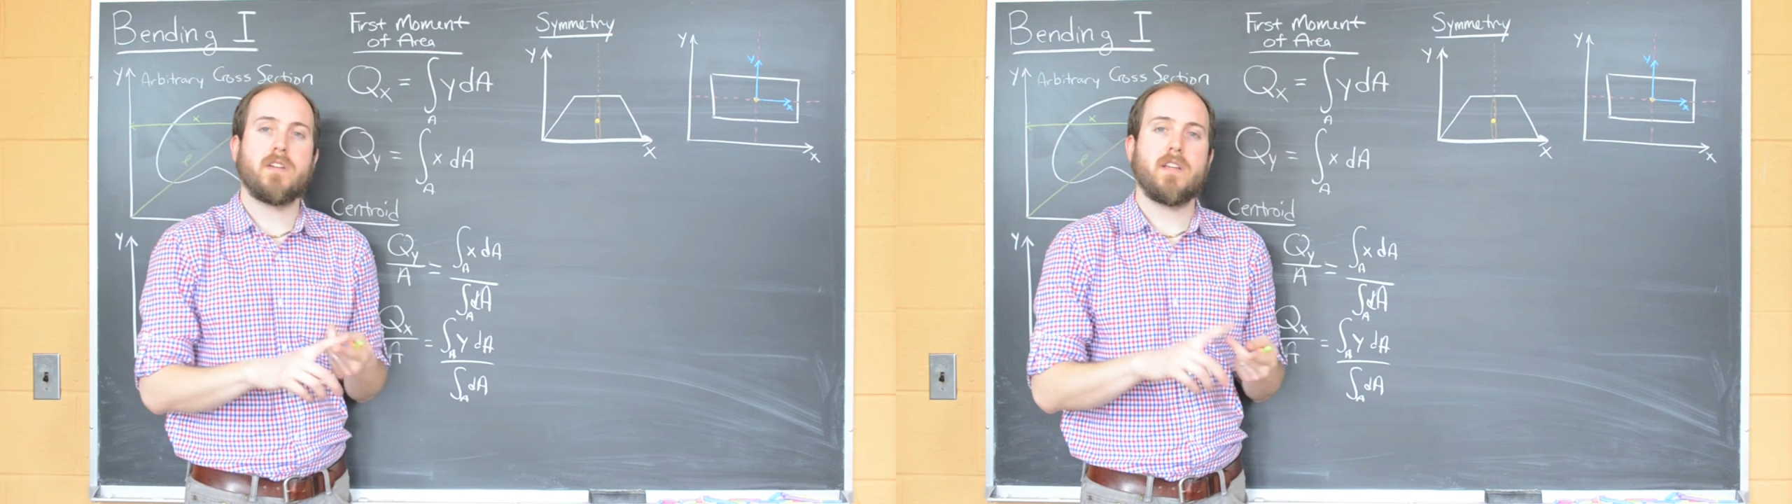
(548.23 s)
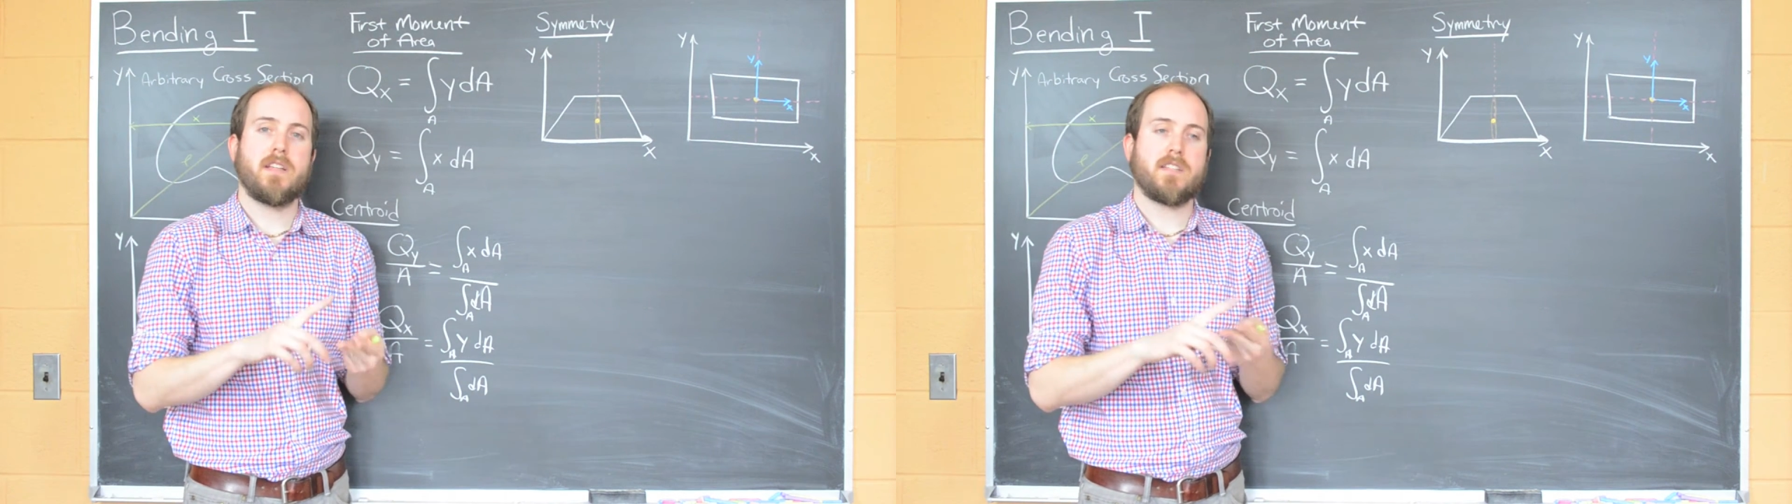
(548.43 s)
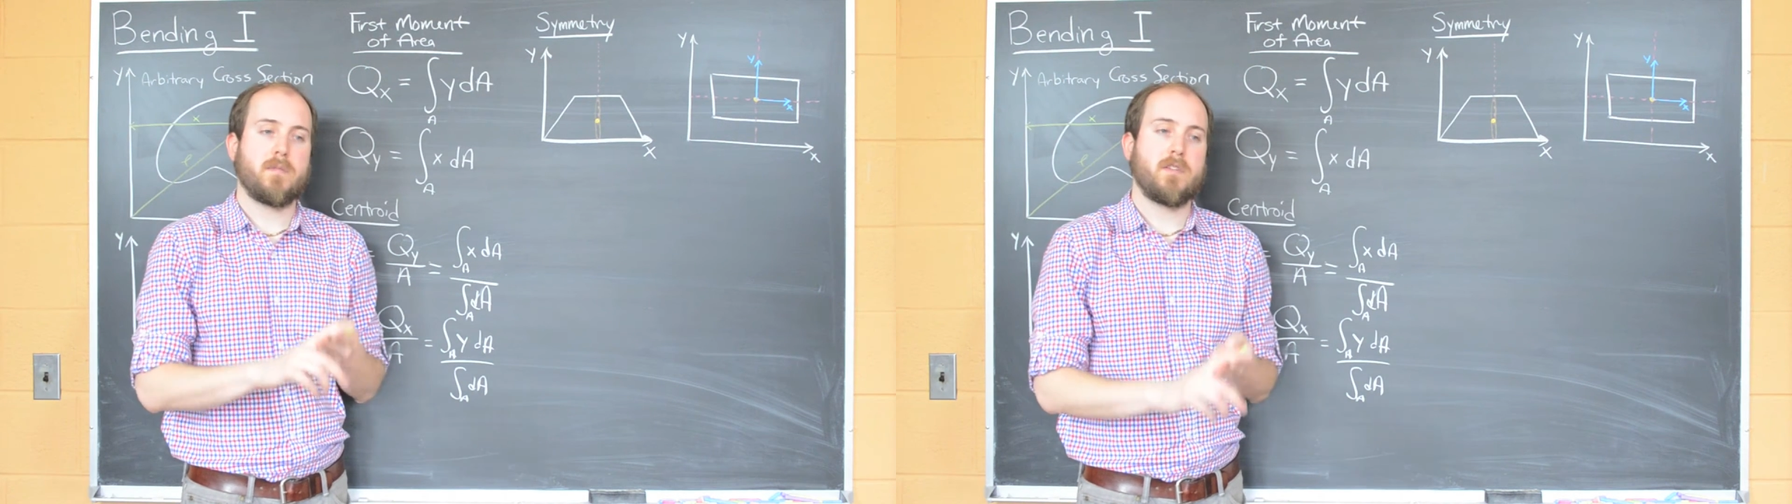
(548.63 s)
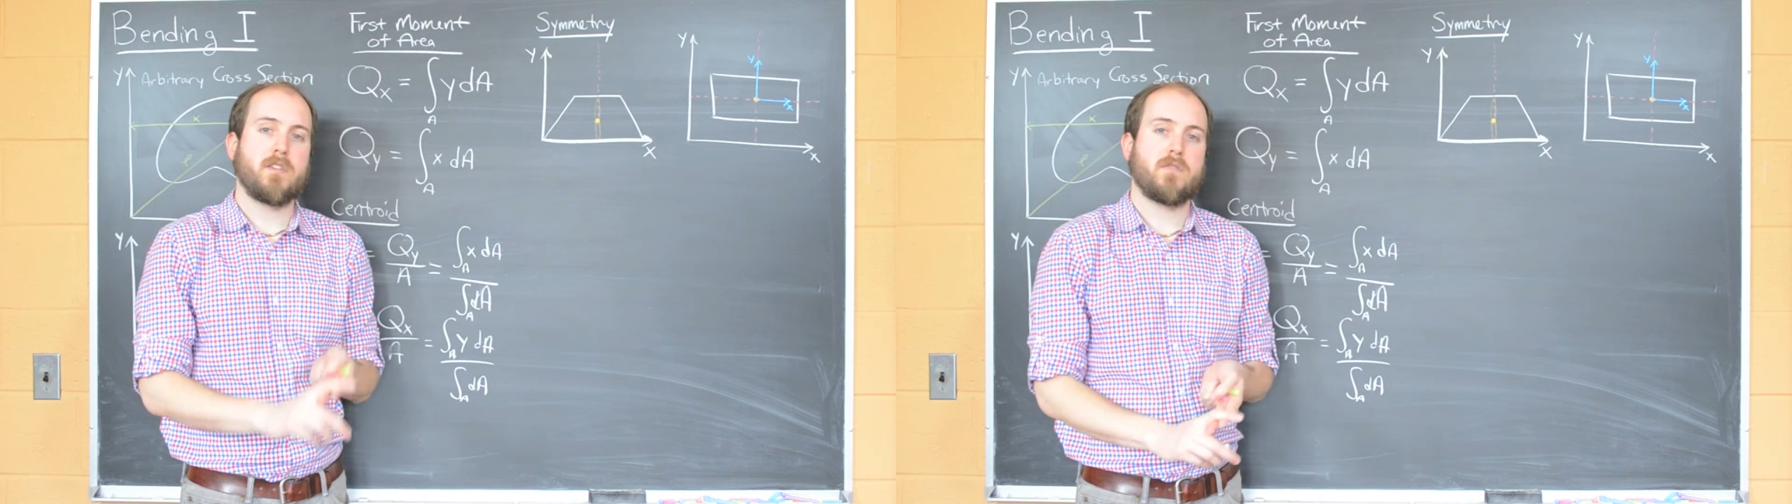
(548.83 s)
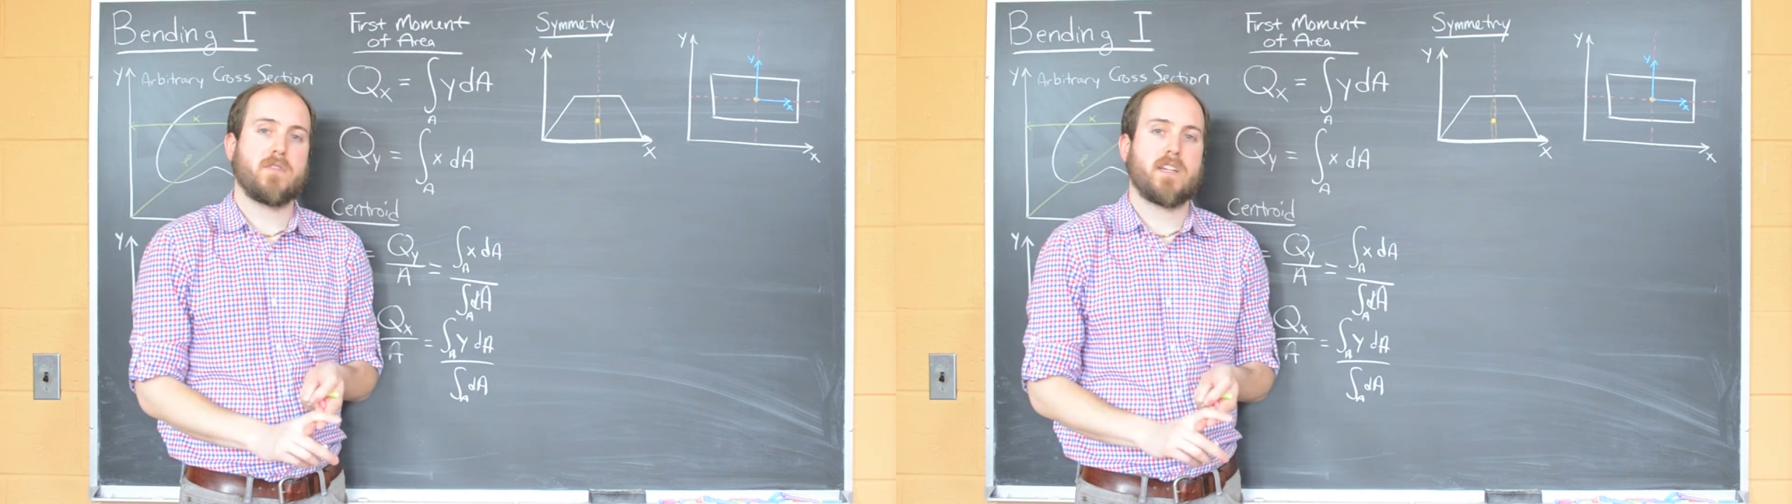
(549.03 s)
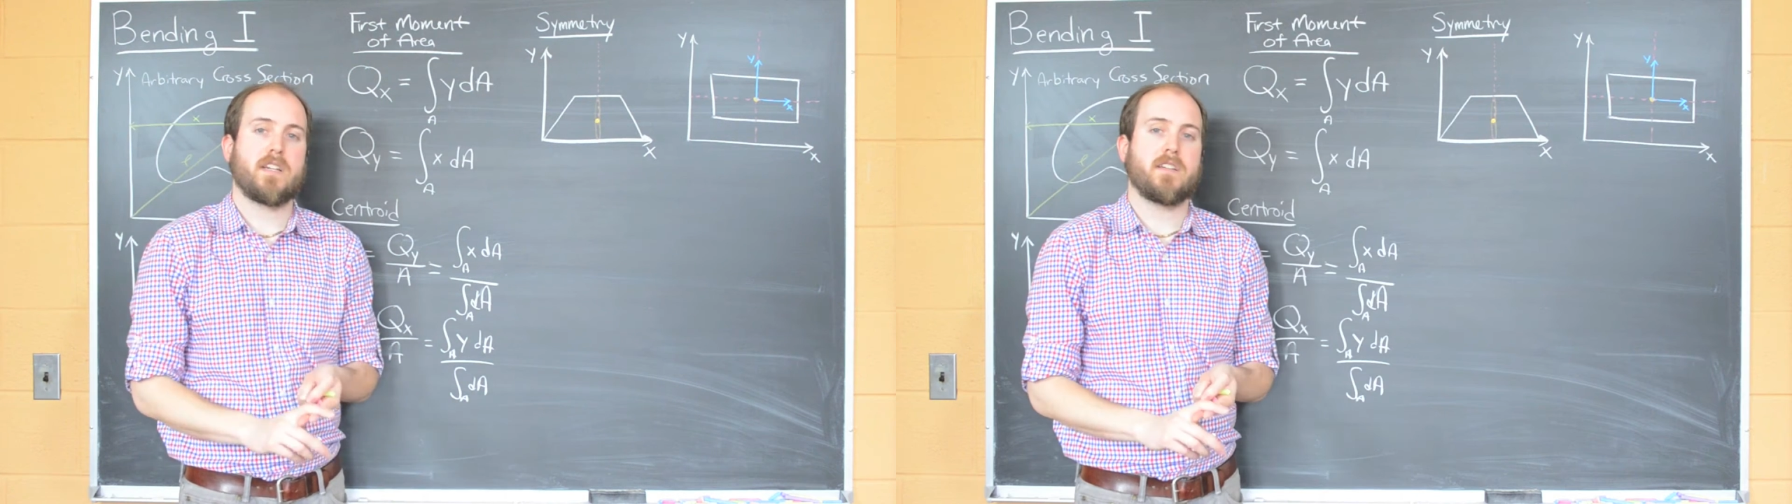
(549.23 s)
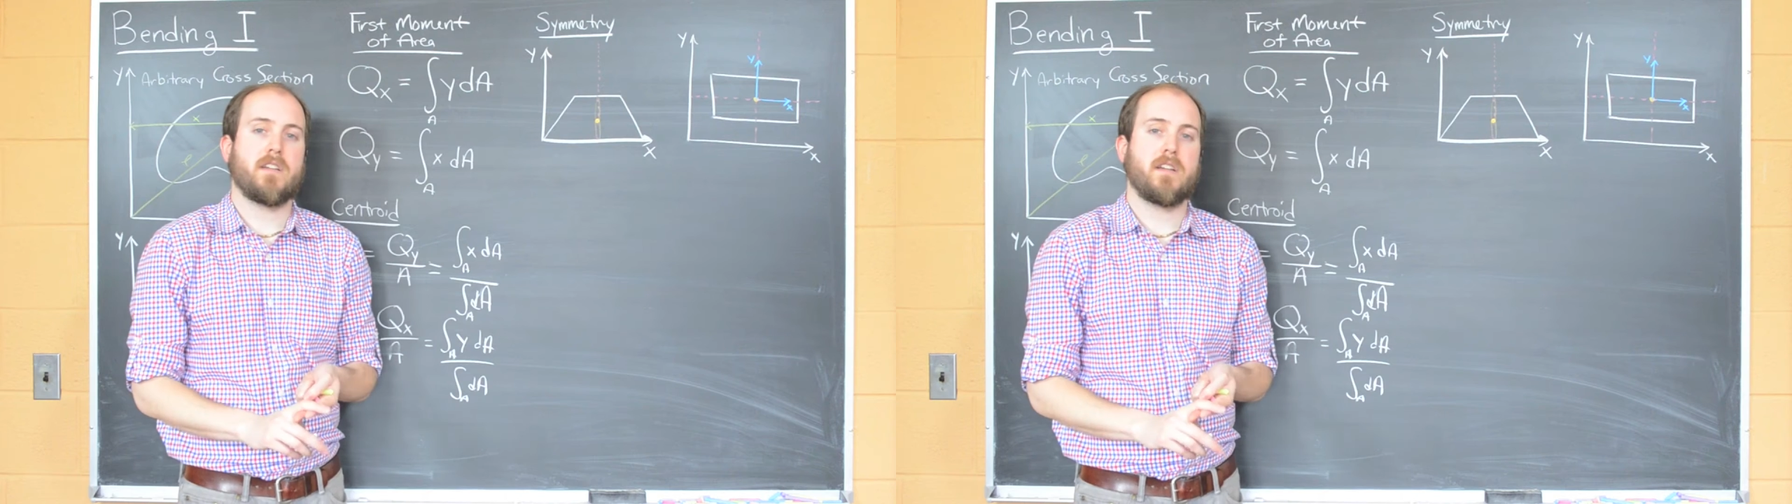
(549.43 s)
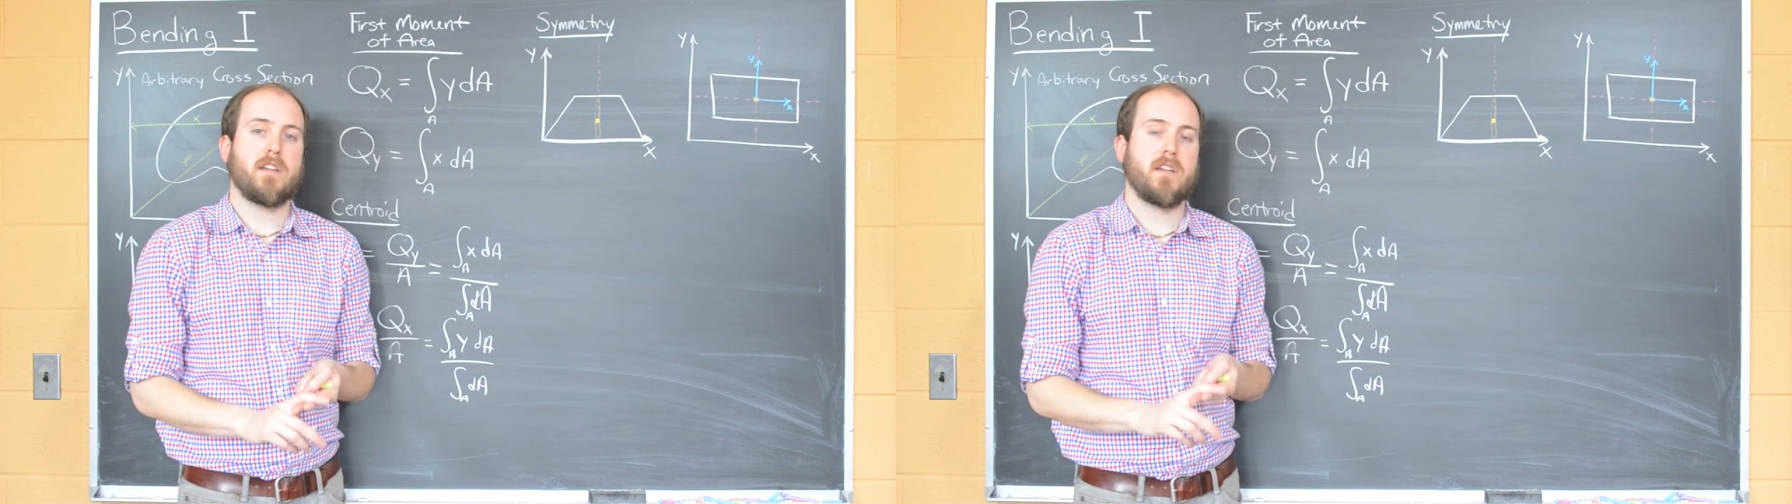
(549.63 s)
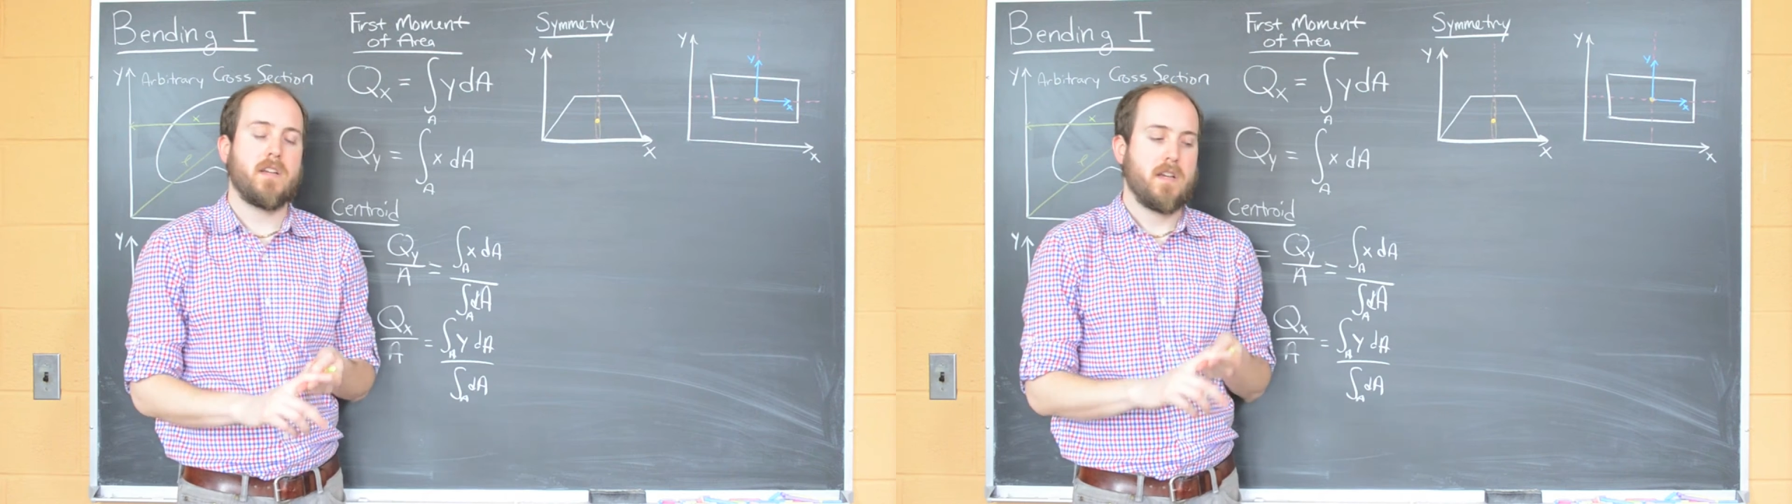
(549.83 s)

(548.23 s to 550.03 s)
and it's going to be useful for calculating